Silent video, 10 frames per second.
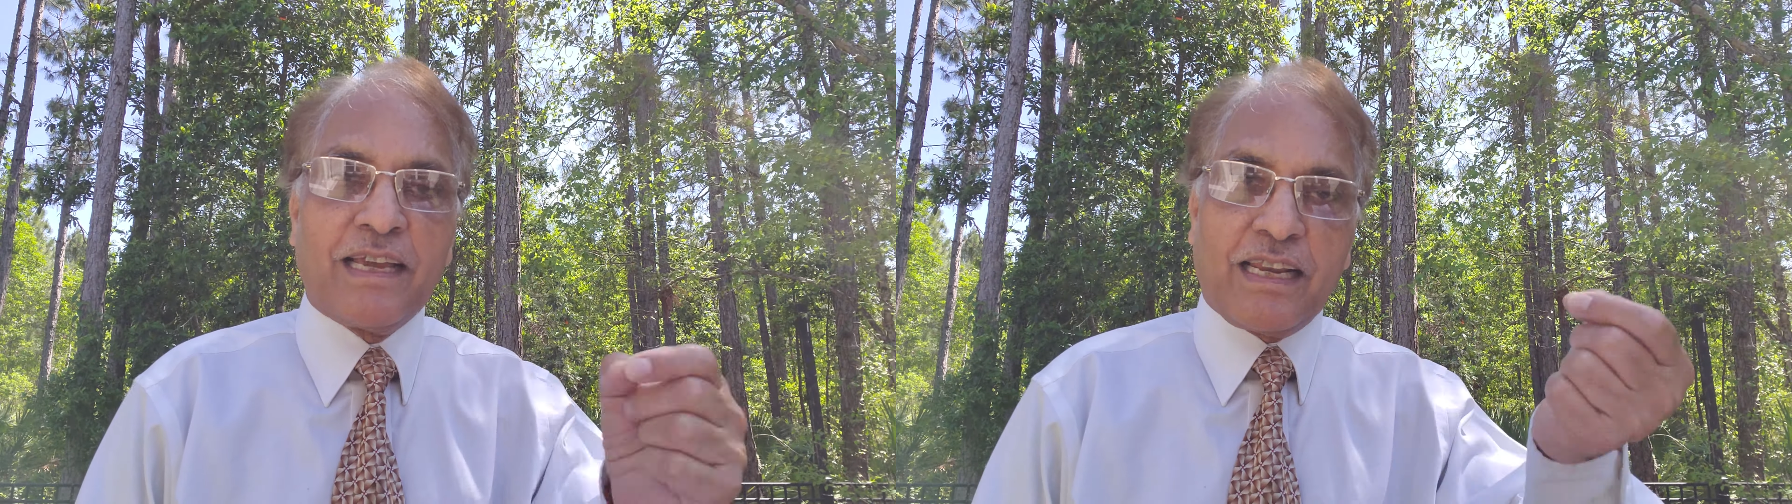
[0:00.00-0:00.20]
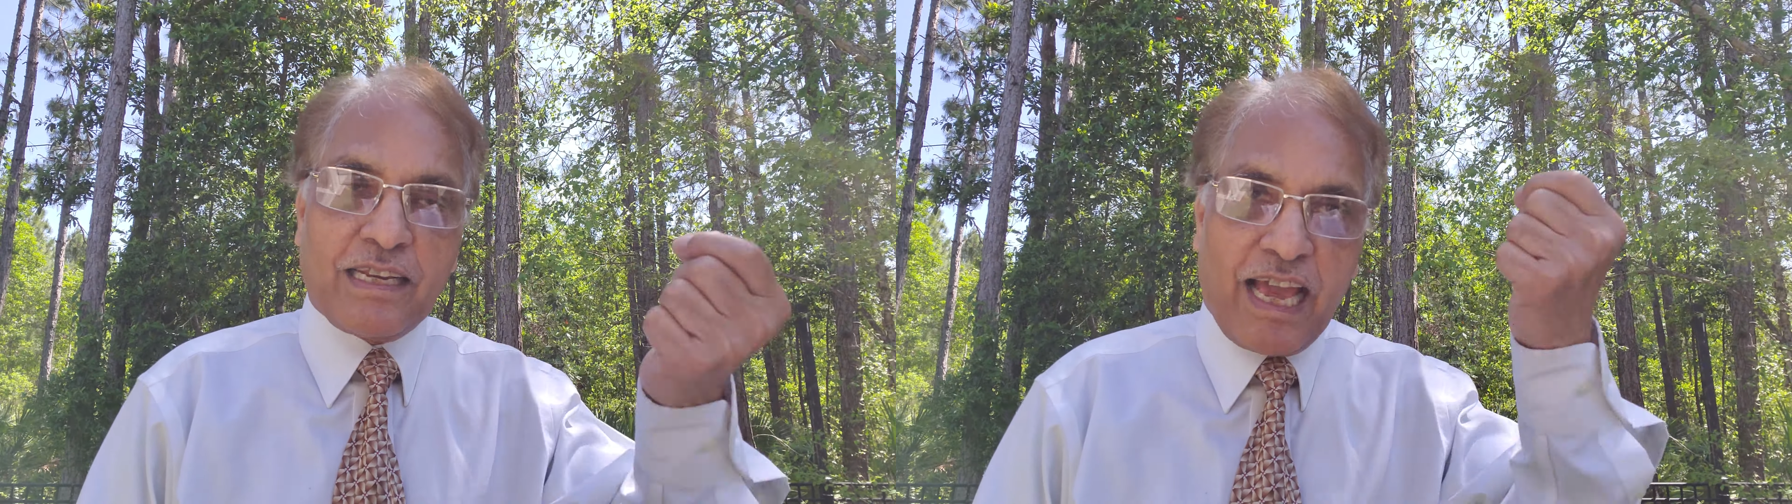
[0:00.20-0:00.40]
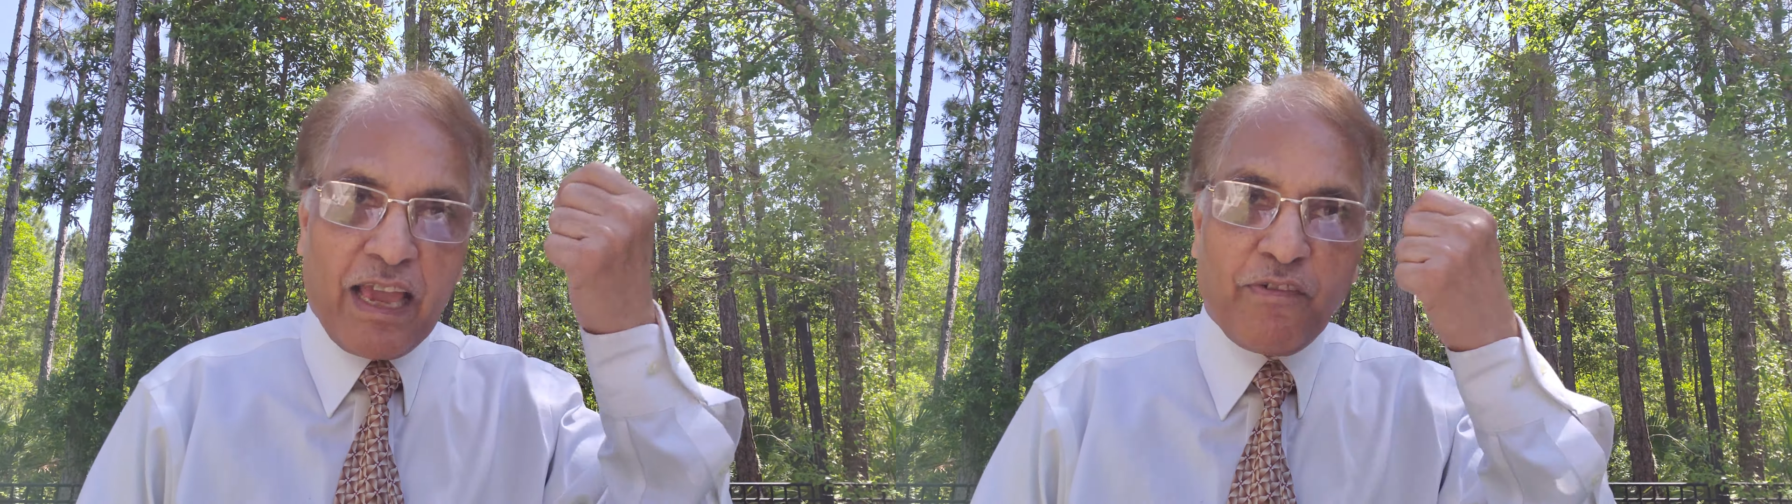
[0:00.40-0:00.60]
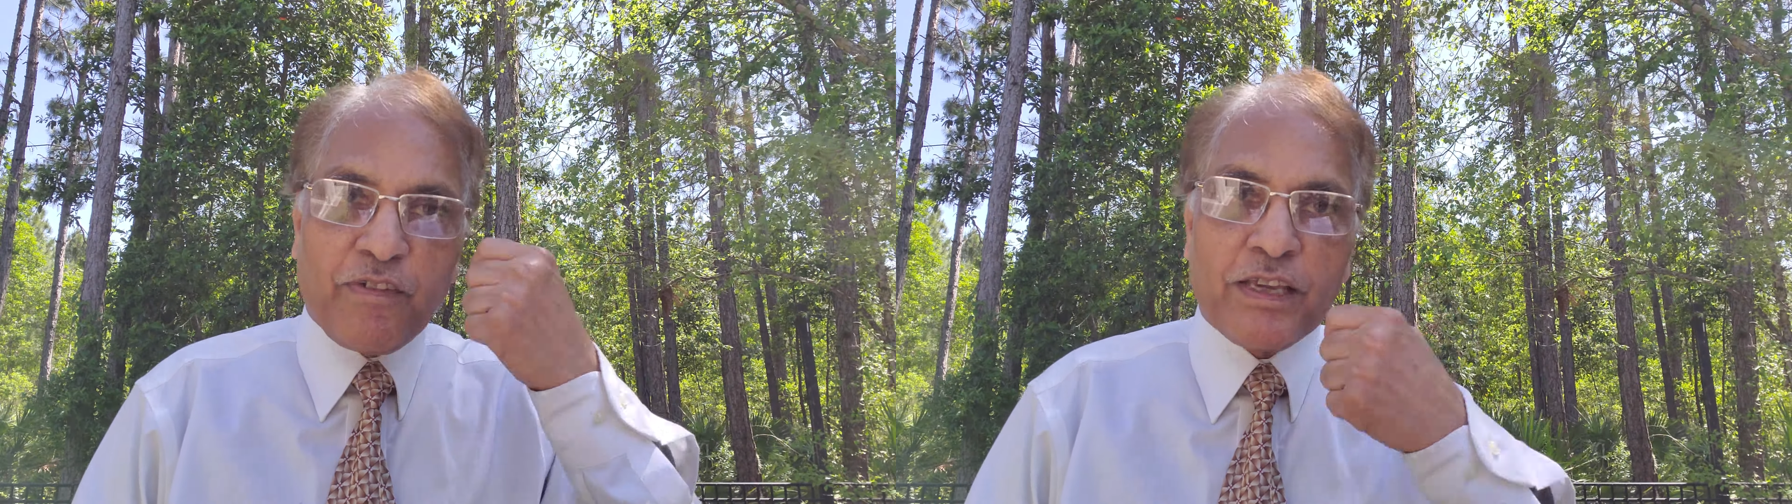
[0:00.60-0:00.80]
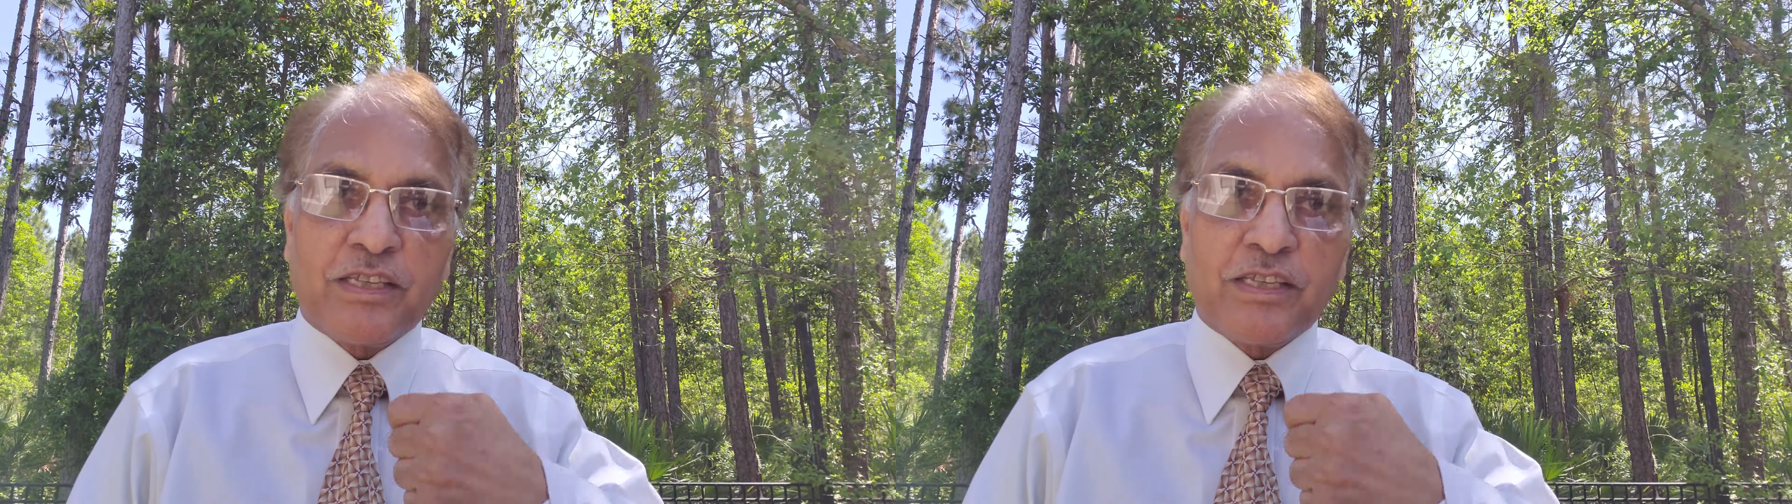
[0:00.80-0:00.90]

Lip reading: life is